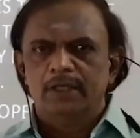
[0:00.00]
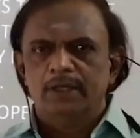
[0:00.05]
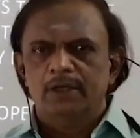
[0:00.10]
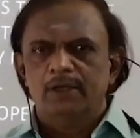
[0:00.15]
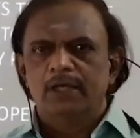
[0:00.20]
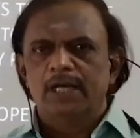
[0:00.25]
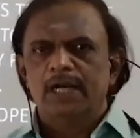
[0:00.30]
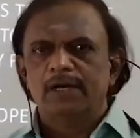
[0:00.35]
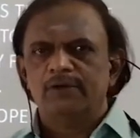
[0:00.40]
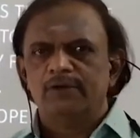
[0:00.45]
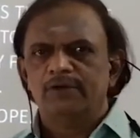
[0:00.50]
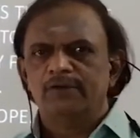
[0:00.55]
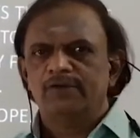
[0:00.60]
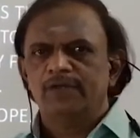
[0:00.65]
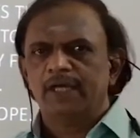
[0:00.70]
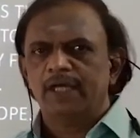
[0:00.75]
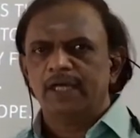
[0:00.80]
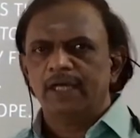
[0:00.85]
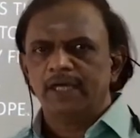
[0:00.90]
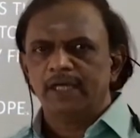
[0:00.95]
You will have to
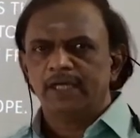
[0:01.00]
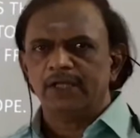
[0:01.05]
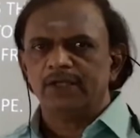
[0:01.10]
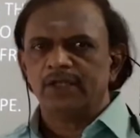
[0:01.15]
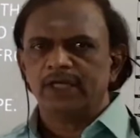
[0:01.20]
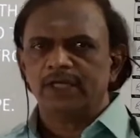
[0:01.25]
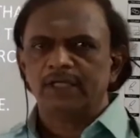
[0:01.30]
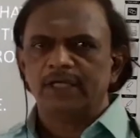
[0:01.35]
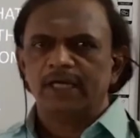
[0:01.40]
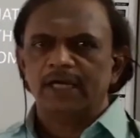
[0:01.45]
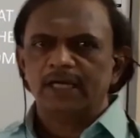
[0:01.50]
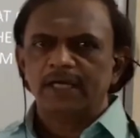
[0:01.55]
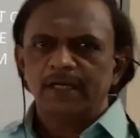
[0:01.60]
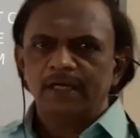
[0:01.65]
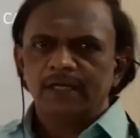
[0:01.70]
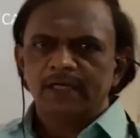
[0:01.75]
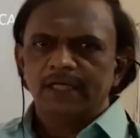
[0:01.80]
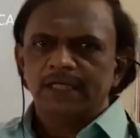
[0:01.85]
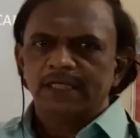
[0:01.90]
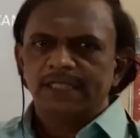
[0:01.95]
say in the year
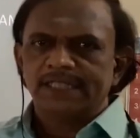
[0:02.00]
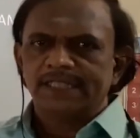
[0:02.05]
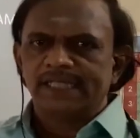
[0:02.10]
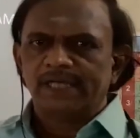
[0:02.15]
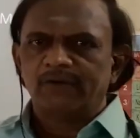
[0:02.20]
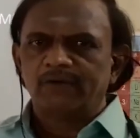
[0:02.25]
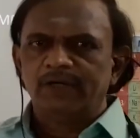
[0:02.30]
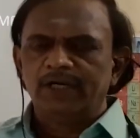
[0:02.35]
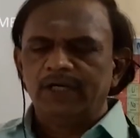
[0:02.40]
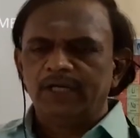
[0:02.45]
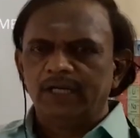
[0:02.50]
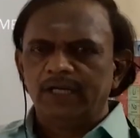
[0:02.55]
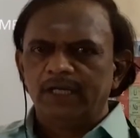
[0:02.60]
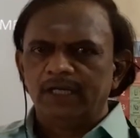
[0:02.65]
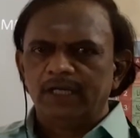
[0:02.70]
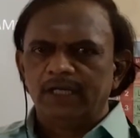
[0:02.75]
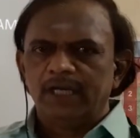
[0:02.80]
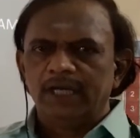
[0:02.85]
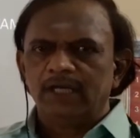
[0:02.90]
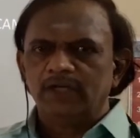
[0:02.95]

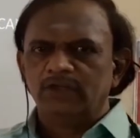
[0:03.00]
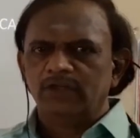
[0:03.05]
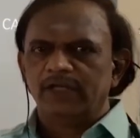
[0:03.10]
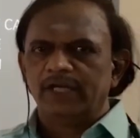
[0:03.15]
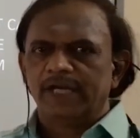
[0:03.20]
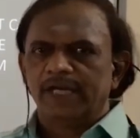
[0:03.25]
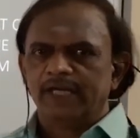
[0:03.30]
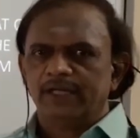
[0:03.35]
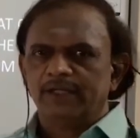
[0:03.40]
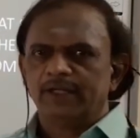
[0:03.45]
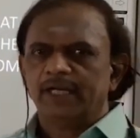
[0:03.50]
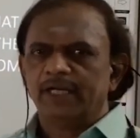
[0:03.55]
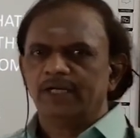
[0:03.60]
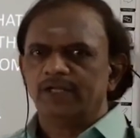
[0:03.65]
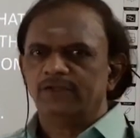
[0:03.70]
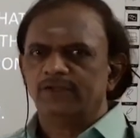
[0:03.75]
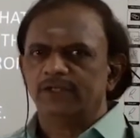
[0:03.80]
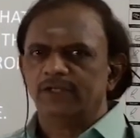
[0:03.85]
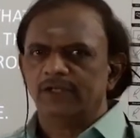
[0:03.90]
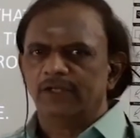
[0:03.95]
1789, that
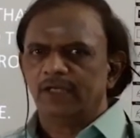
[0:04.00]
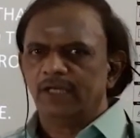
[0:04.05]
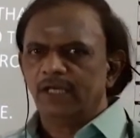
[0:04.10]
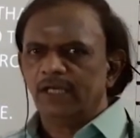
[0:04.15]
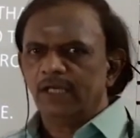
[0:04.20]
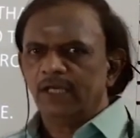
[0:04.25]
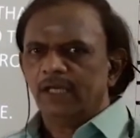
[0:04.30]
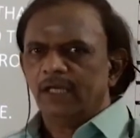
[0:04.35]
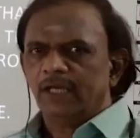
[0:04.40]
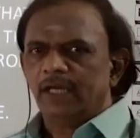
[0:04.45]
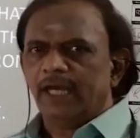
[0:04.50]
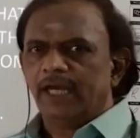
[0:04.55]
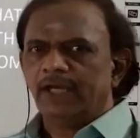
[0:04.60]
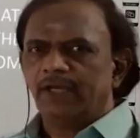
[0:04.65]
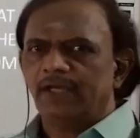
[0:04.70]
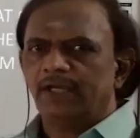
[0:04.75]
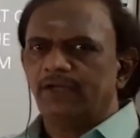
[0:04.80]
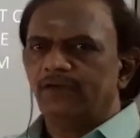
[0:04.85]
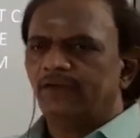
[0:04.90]
is in the 18th